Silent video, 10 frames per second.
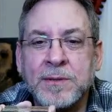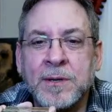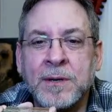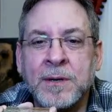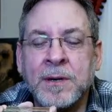
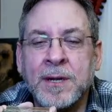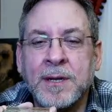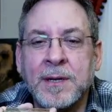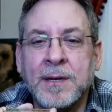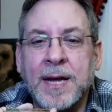are
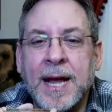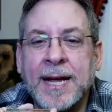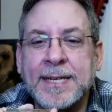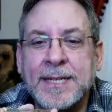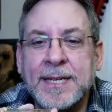
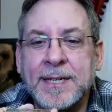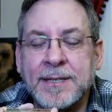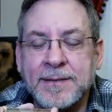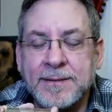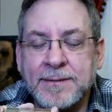
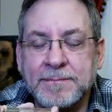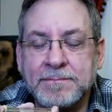ideas.